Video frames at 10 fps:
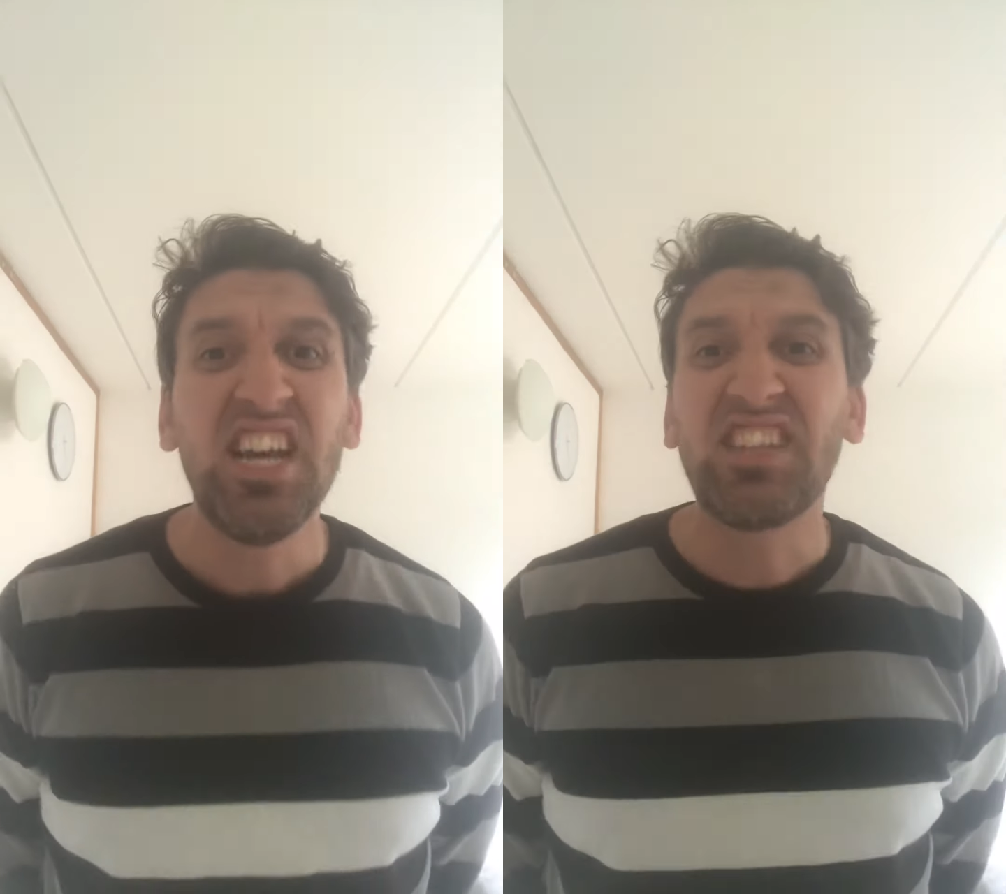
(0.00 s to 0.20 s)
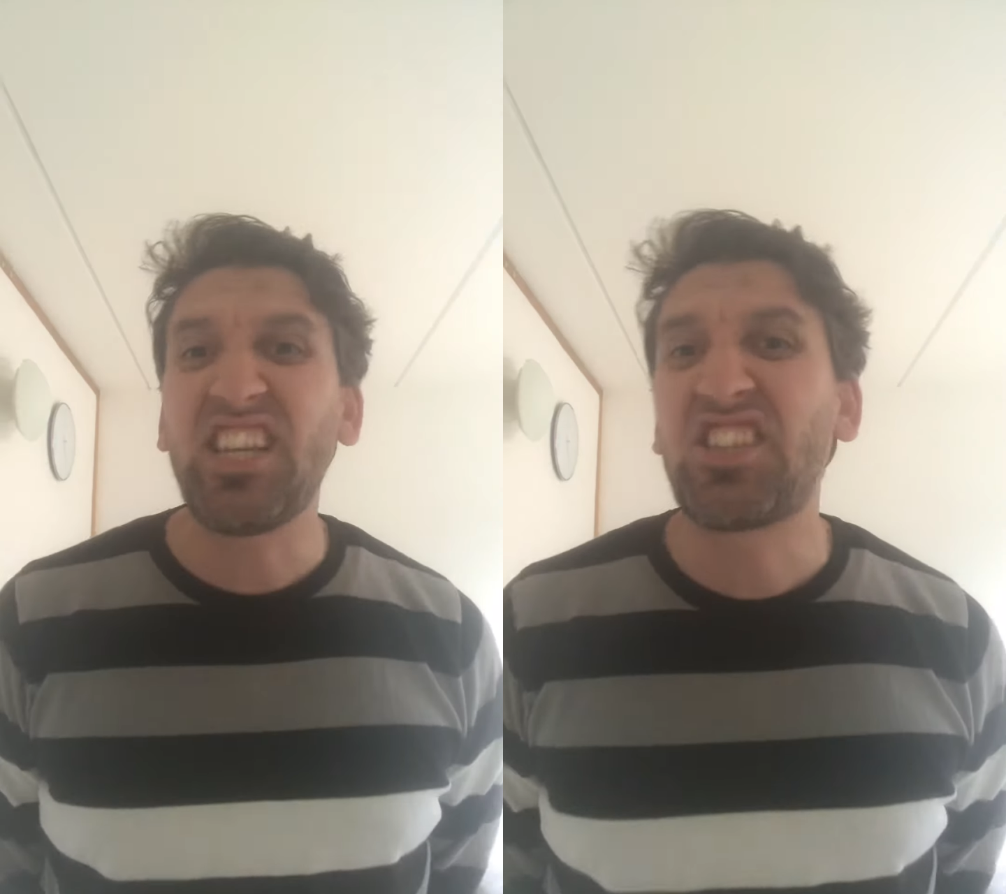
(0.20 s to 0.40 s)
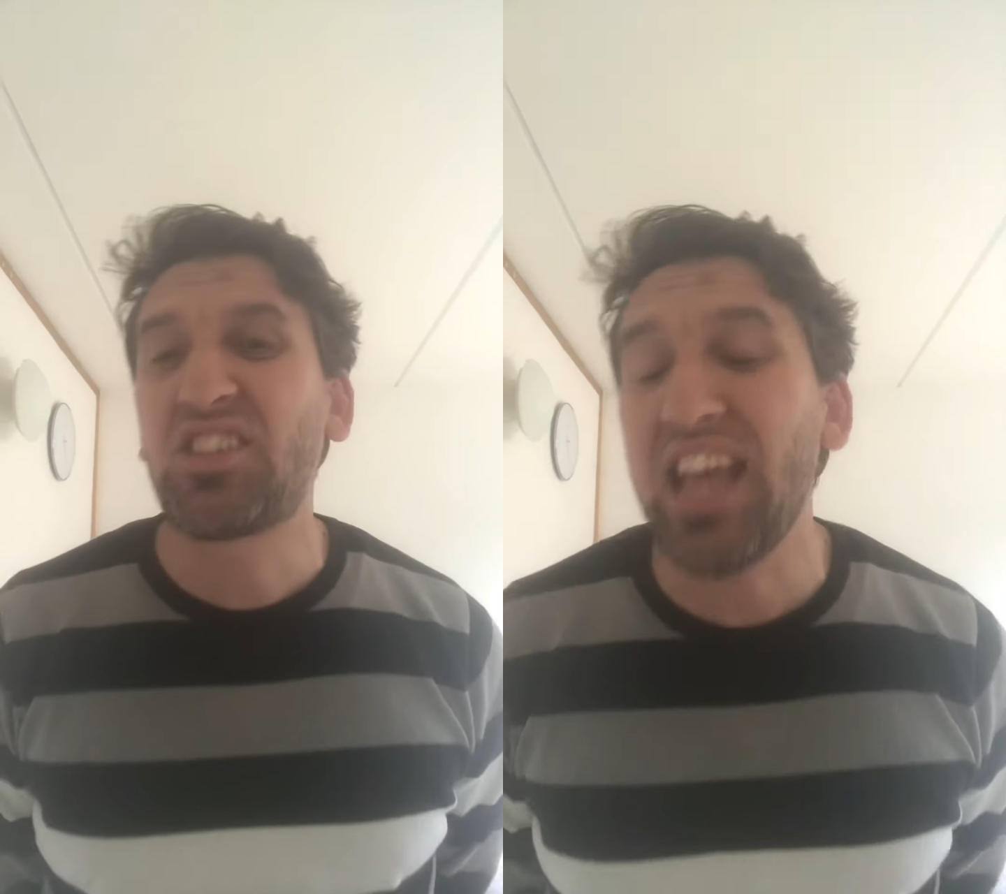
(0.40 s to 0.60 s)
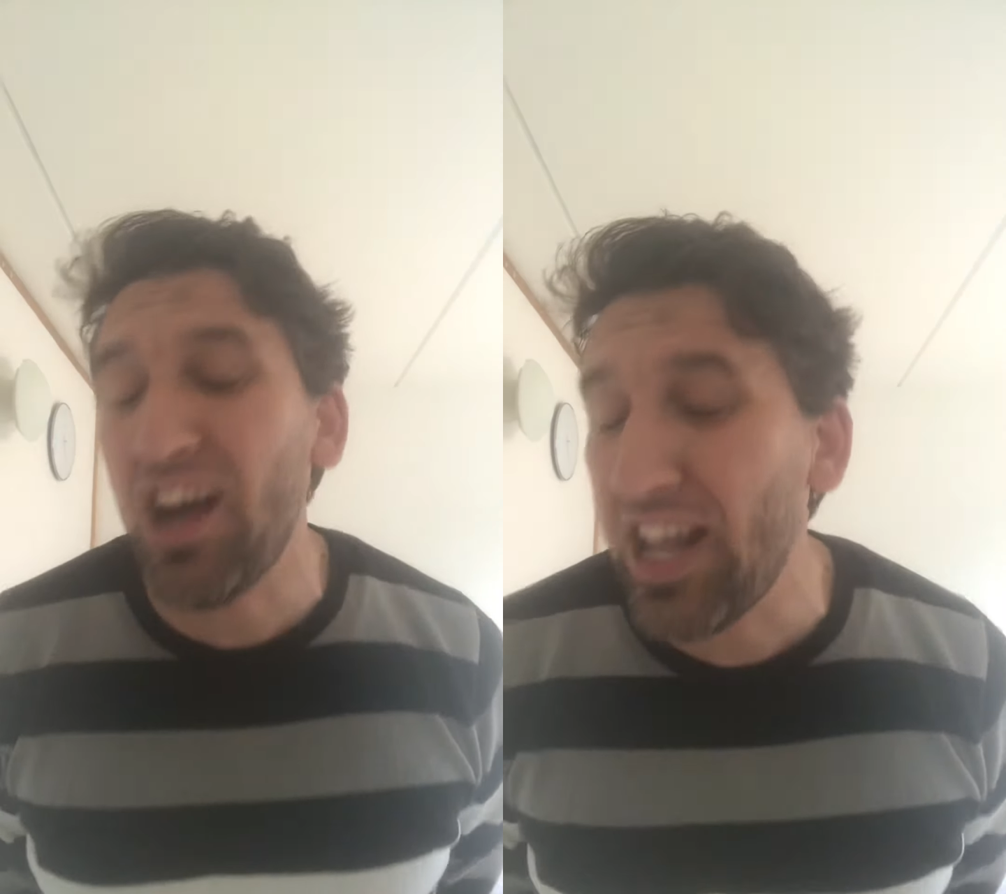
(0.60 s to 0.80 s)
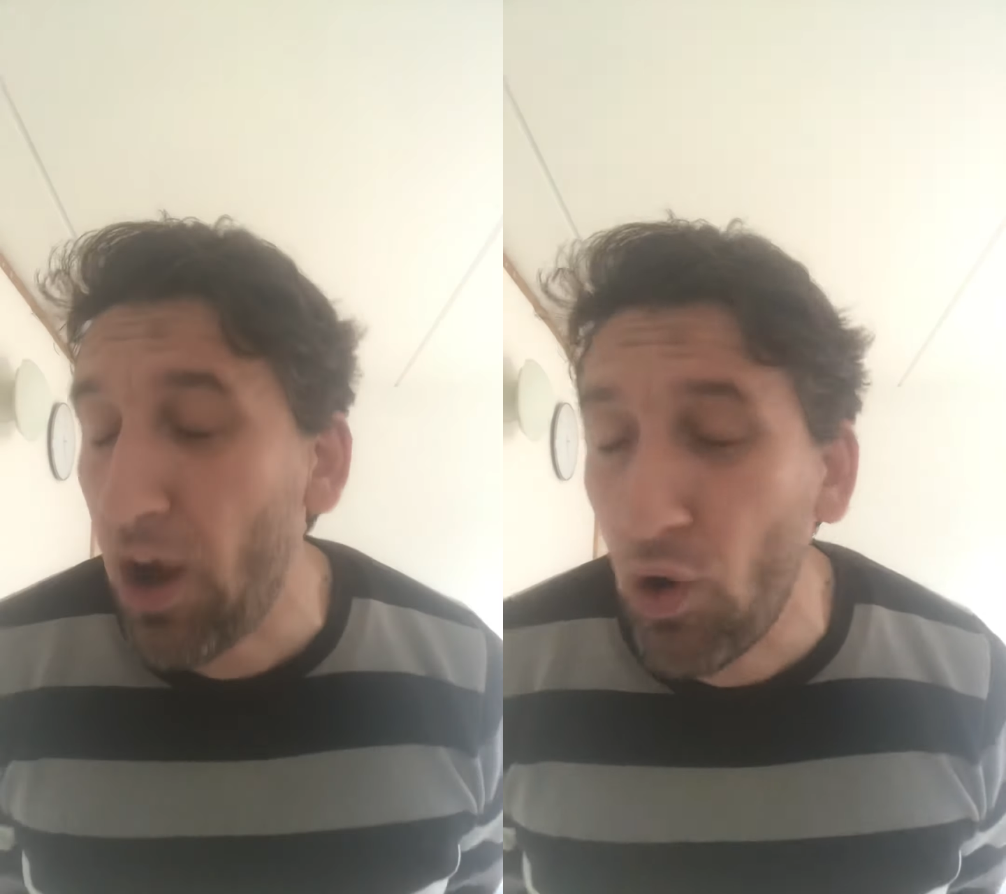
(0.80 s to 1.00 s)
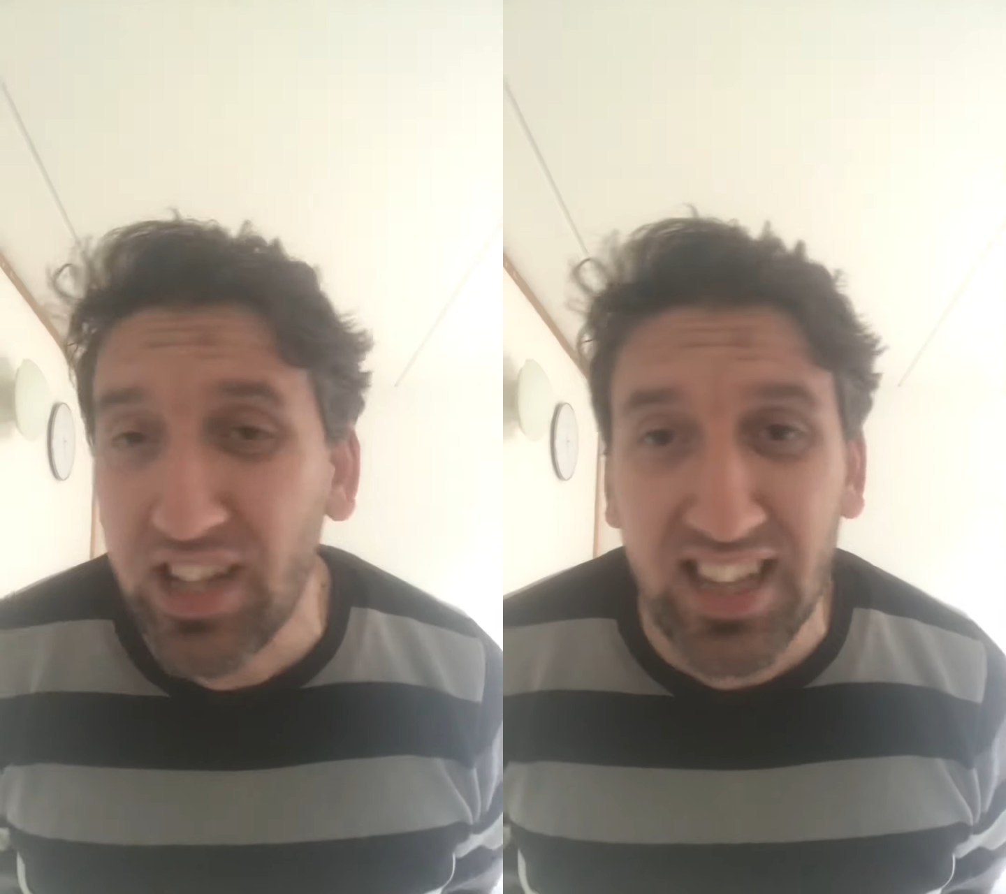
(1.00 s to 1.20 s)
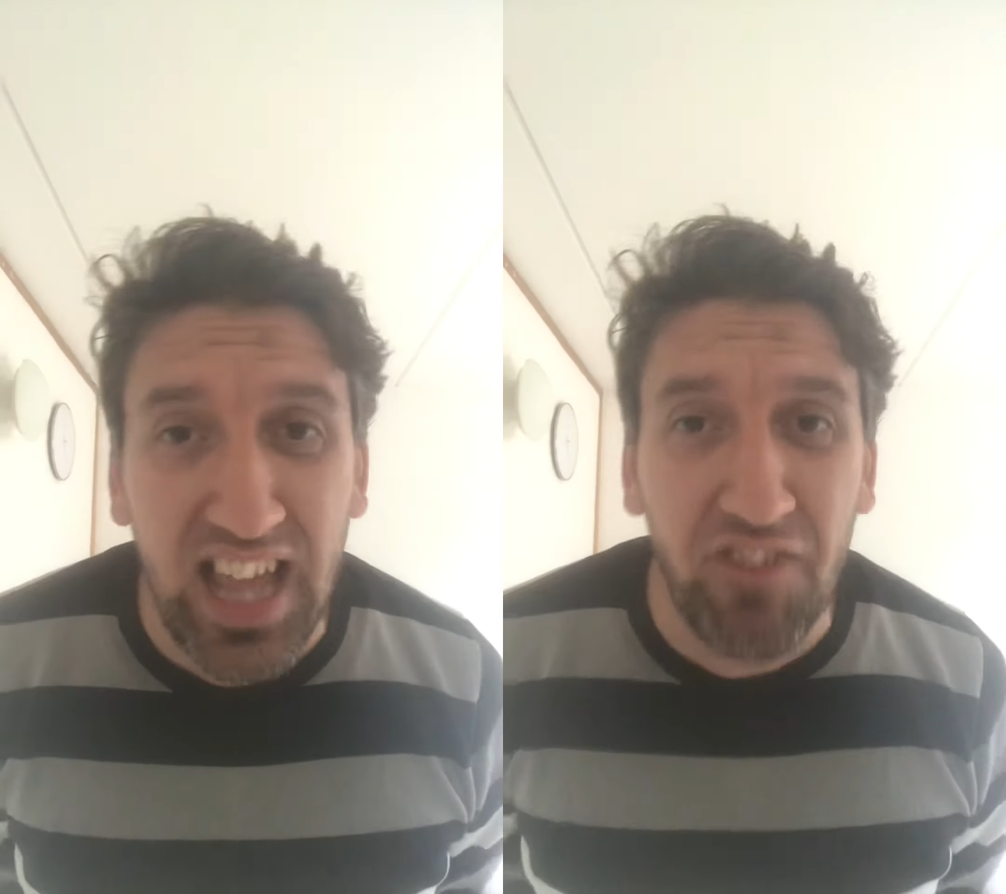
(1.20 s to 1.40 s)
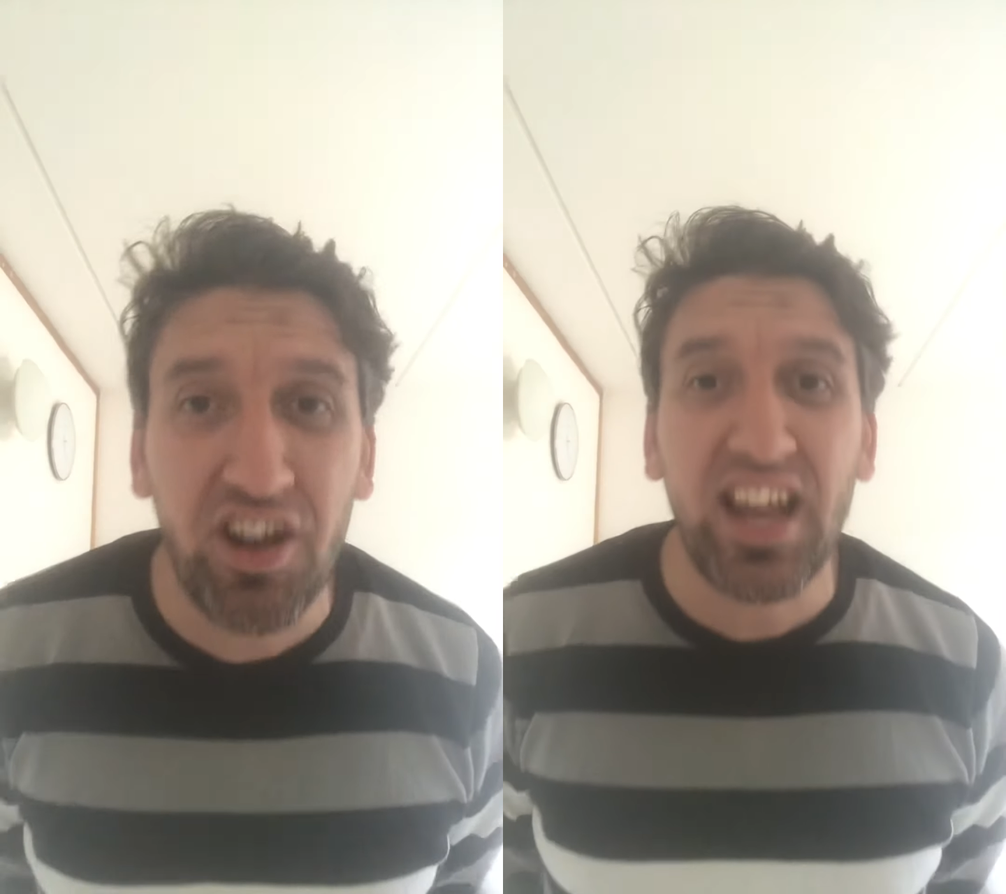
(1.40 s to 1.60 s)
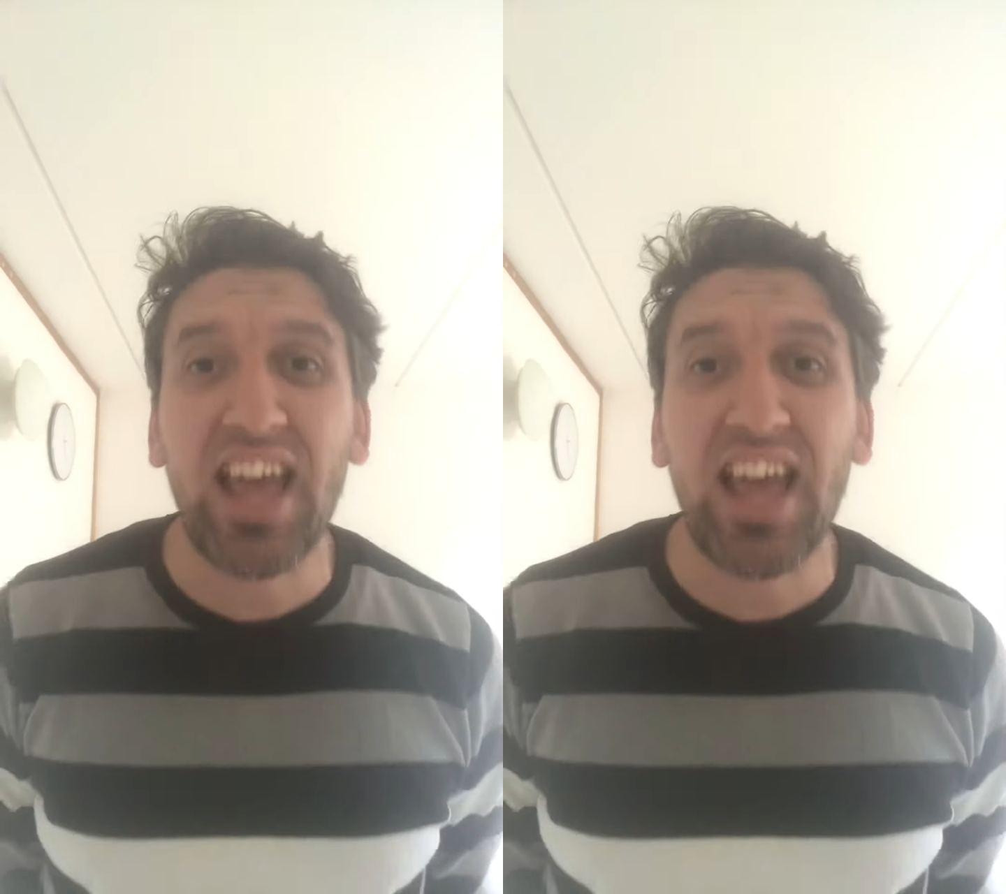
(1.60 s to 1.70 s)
did uh, only 11 uh,